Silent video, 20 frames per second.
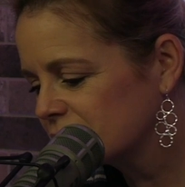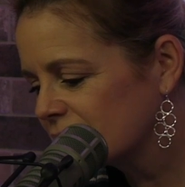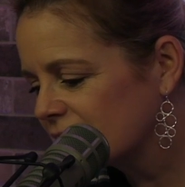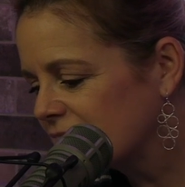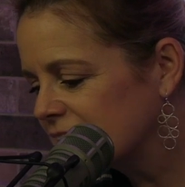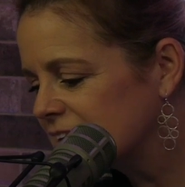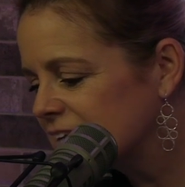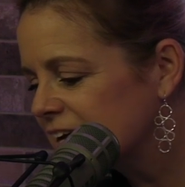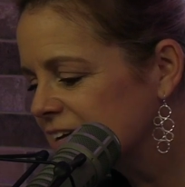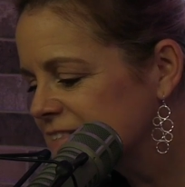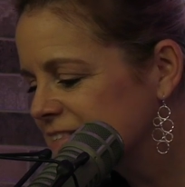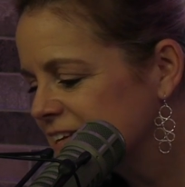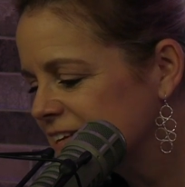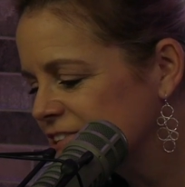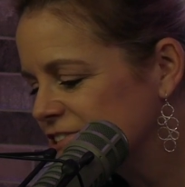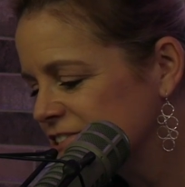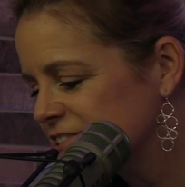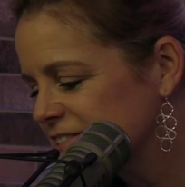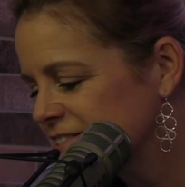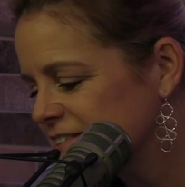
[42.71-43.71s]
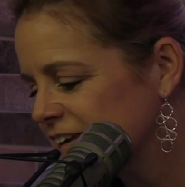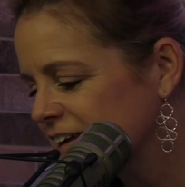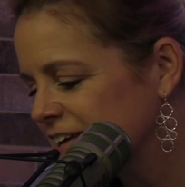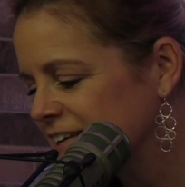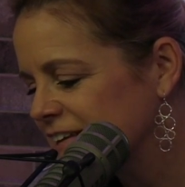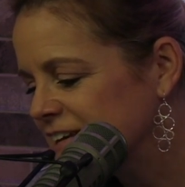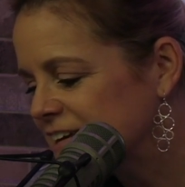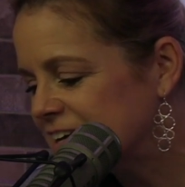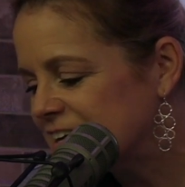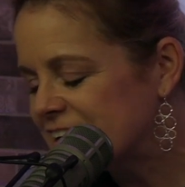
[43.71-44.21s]
The next thing she
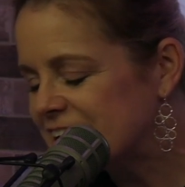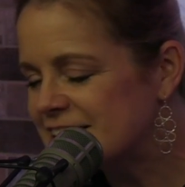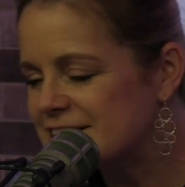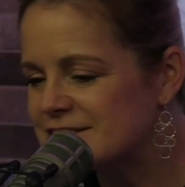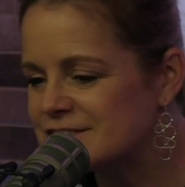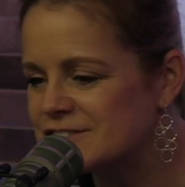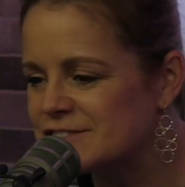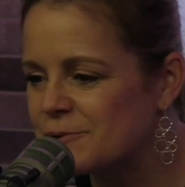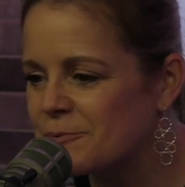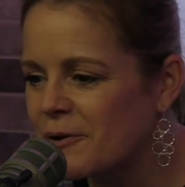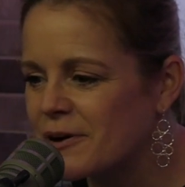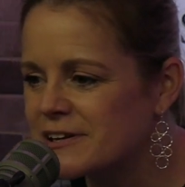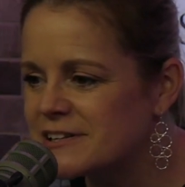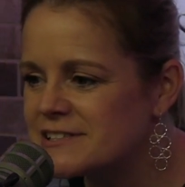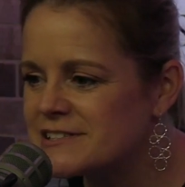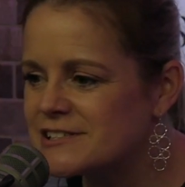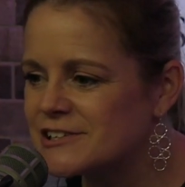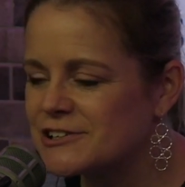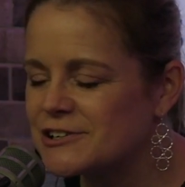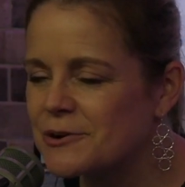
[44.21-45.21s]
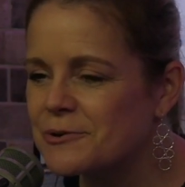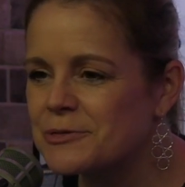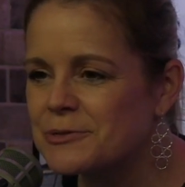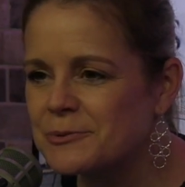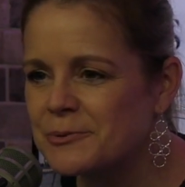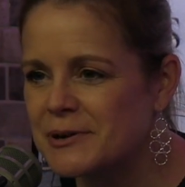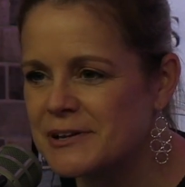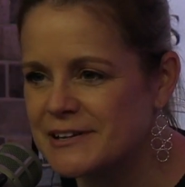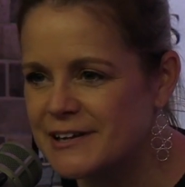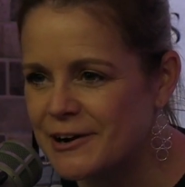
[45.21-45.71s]
said is she wanted to go
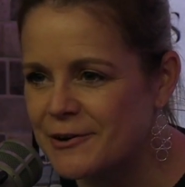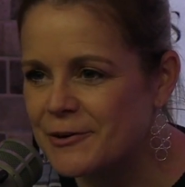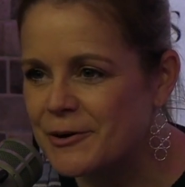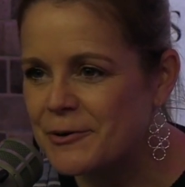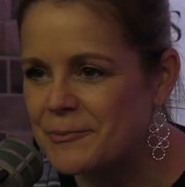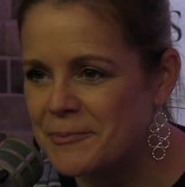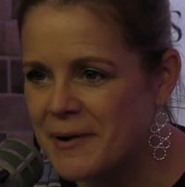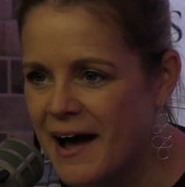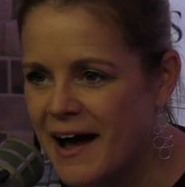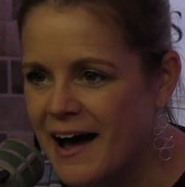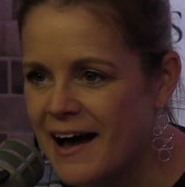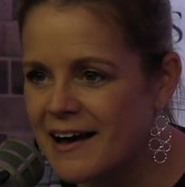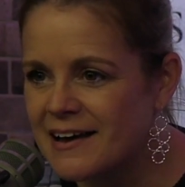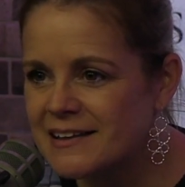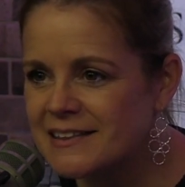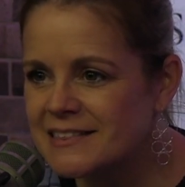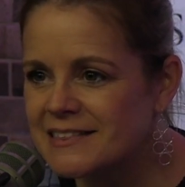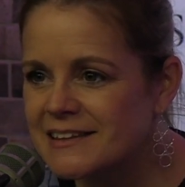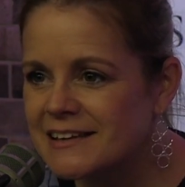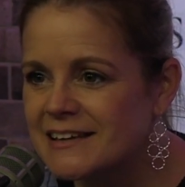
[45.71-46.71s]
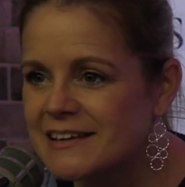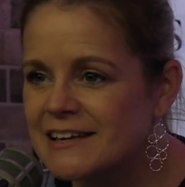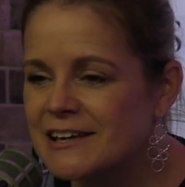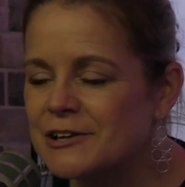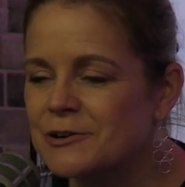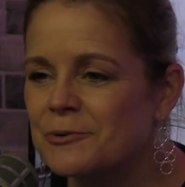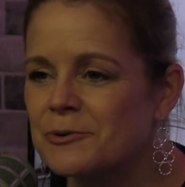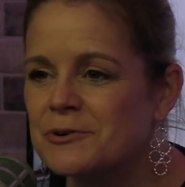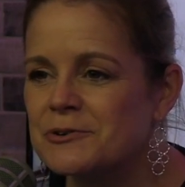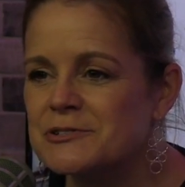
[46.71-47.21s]
through a narrow path
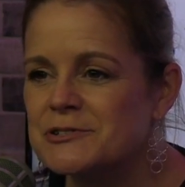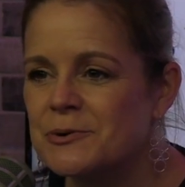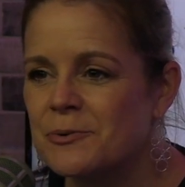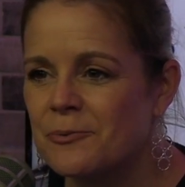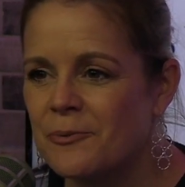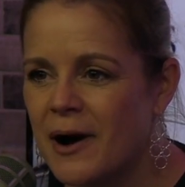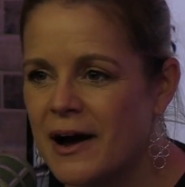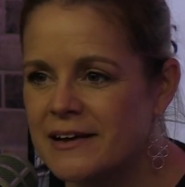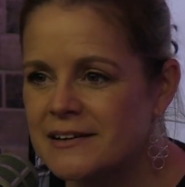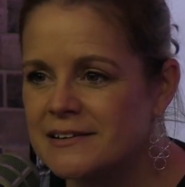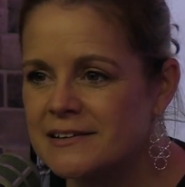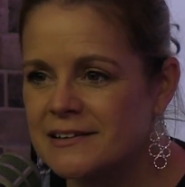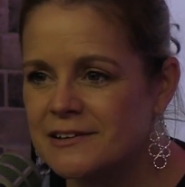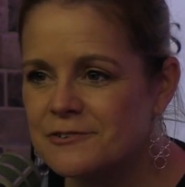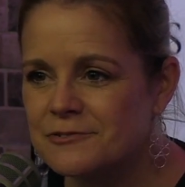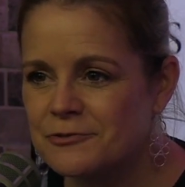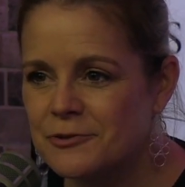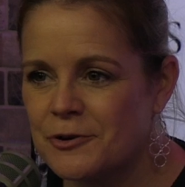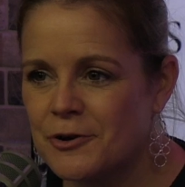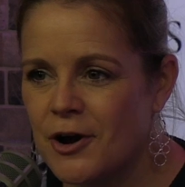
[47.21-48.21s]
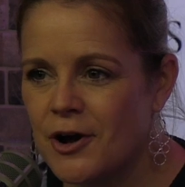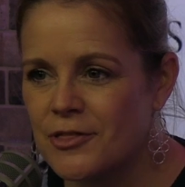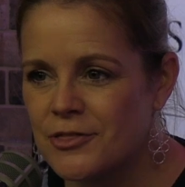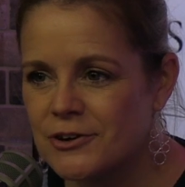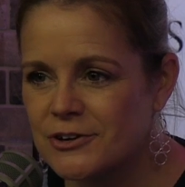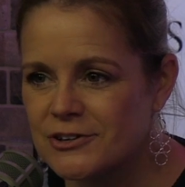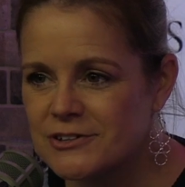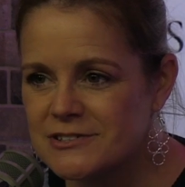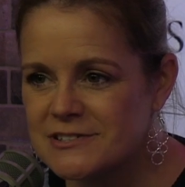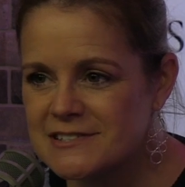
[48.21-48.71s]
in order to widen it for
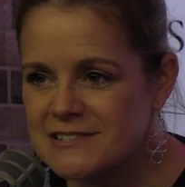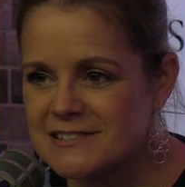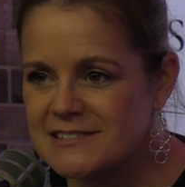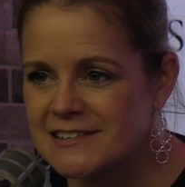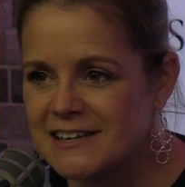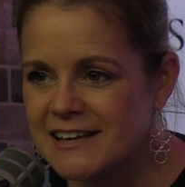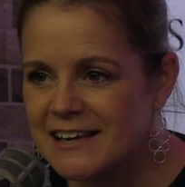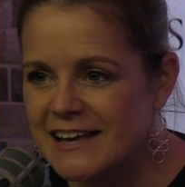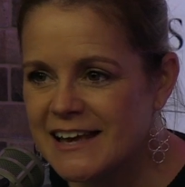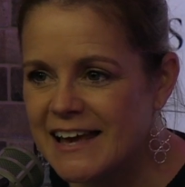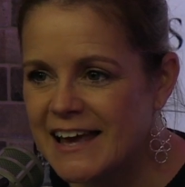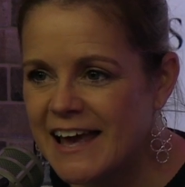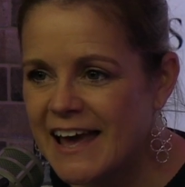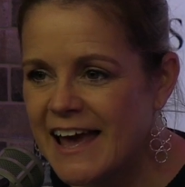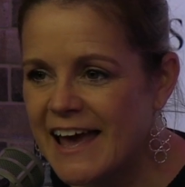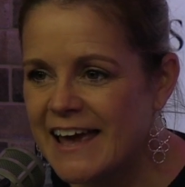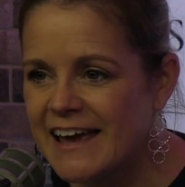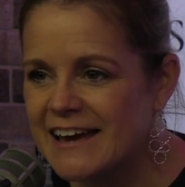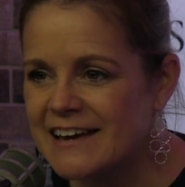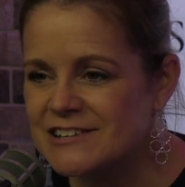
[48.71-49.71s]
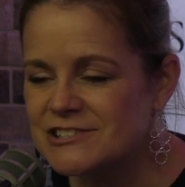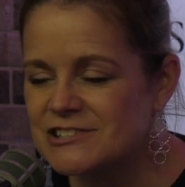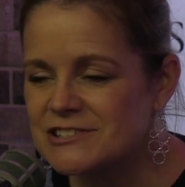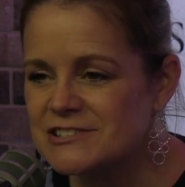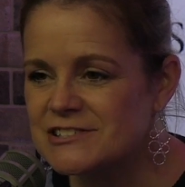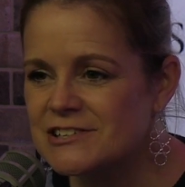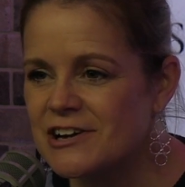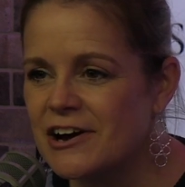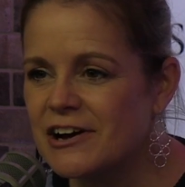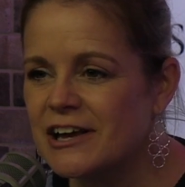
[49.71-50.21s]
others. And
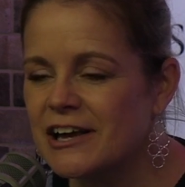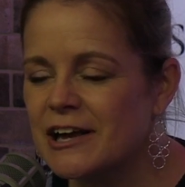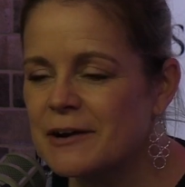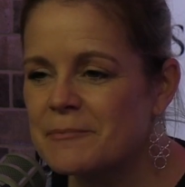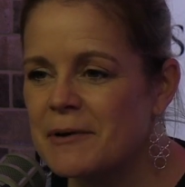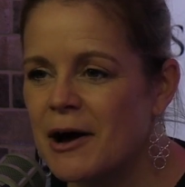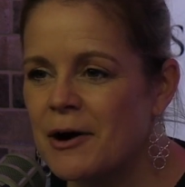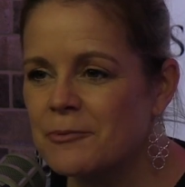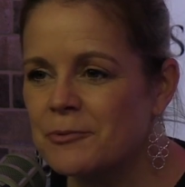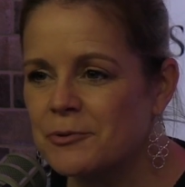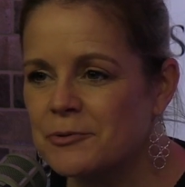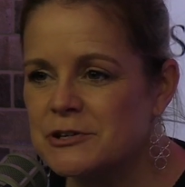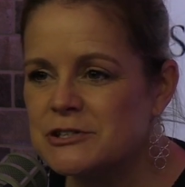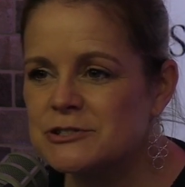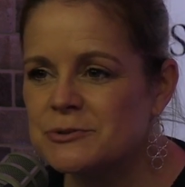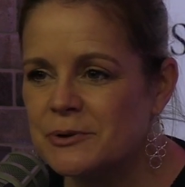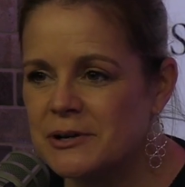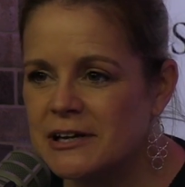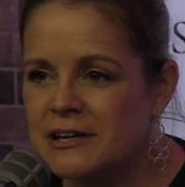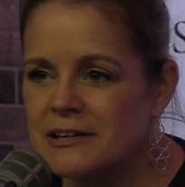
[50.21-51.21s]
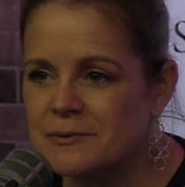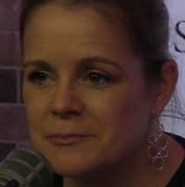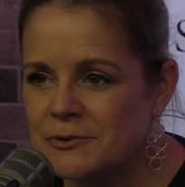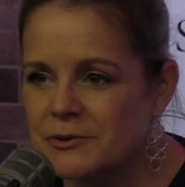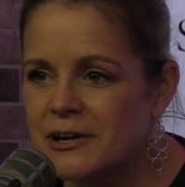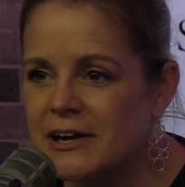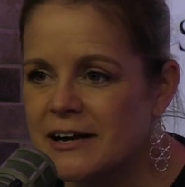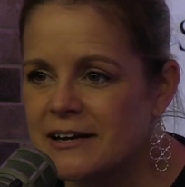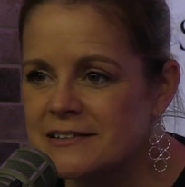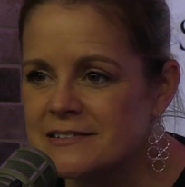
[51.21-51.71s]
she's talking about really joining the
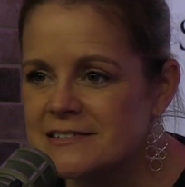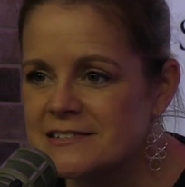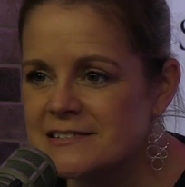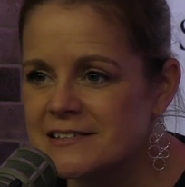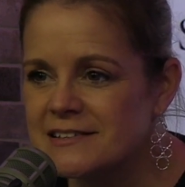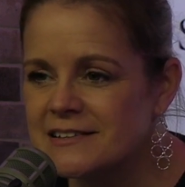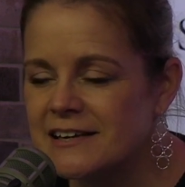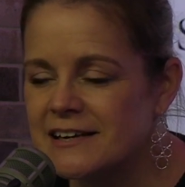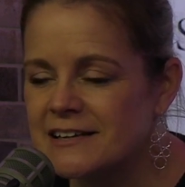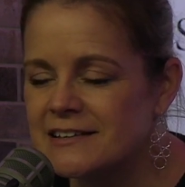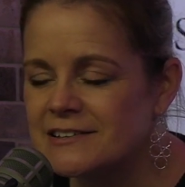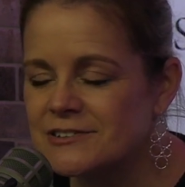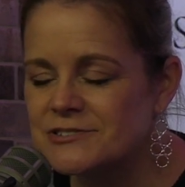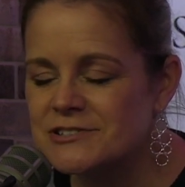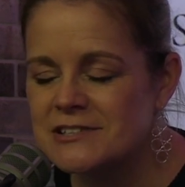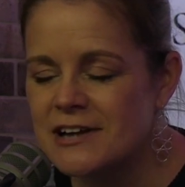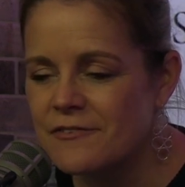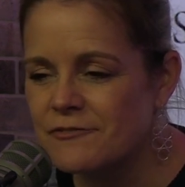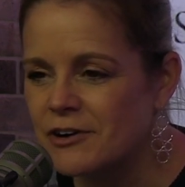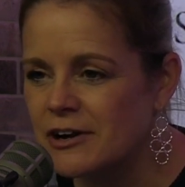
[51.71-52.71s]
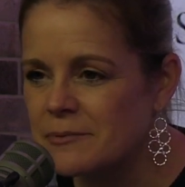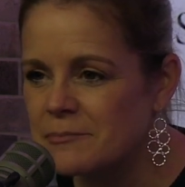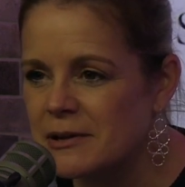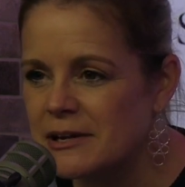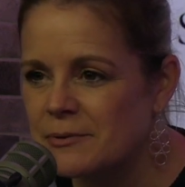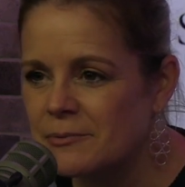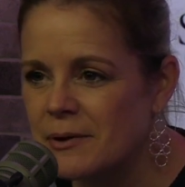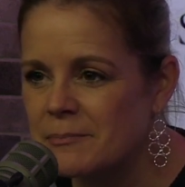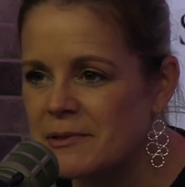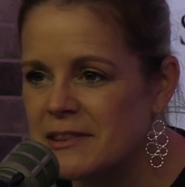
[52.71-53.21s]
Marines, that there's not very
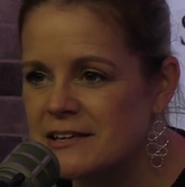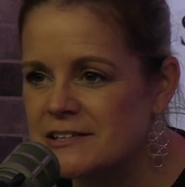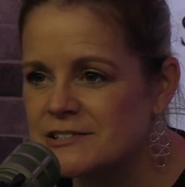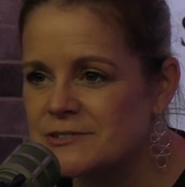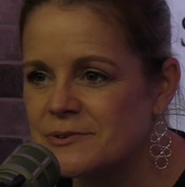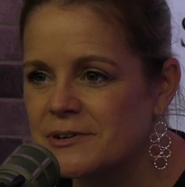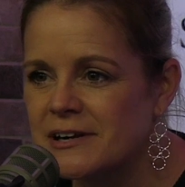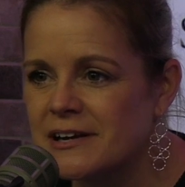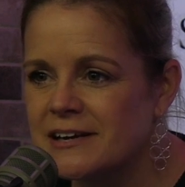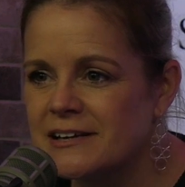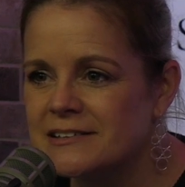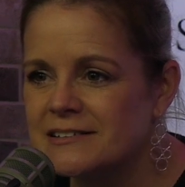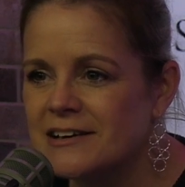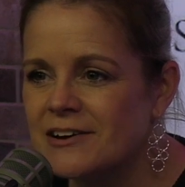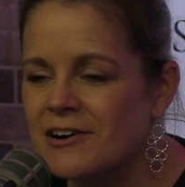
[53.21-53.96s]
many women that do it,